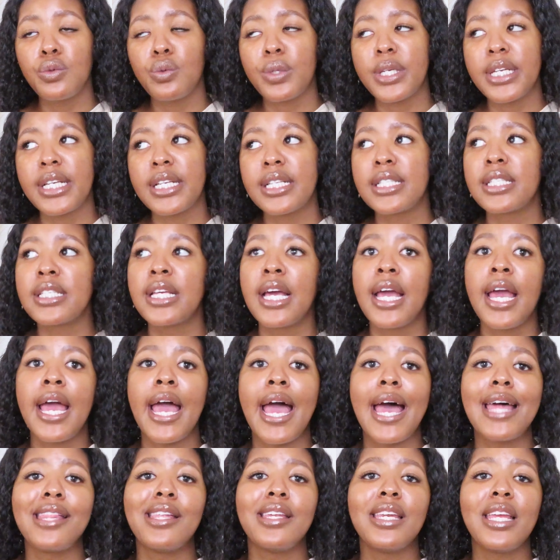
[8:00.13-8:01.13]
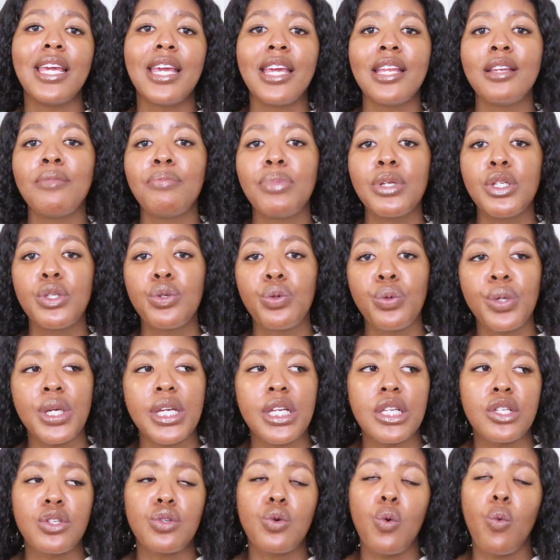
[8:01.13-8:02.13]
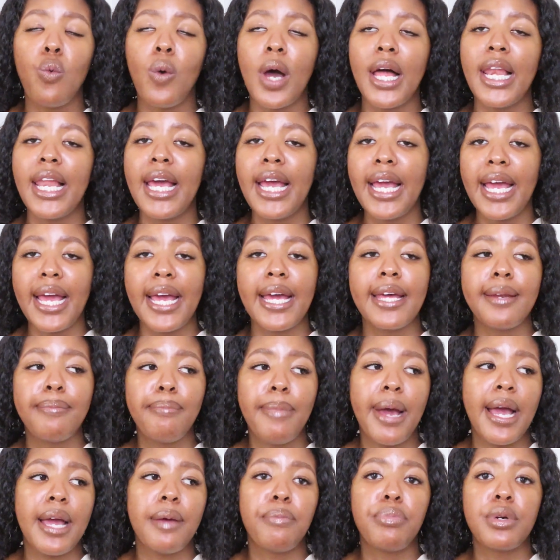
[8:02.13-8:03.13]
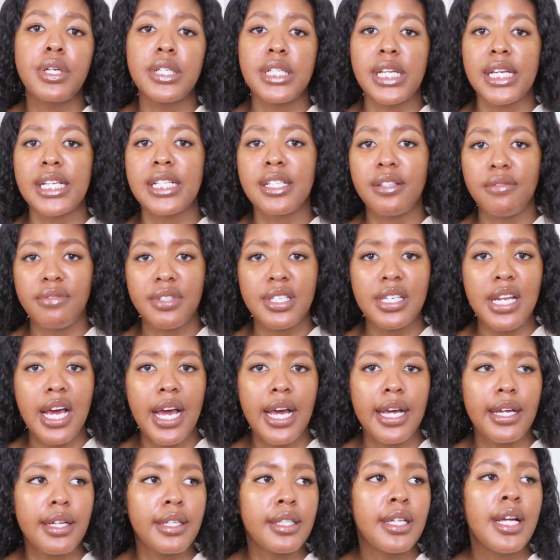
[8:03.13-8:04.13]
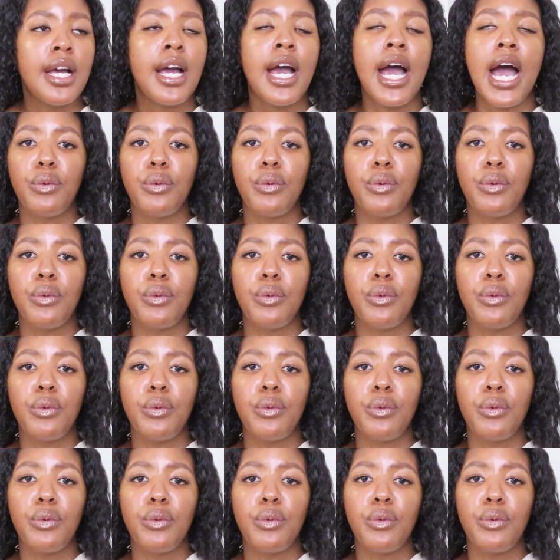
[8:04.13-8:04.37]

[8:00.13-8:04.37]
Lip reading: weeks, and then in between, so while I had my protective style,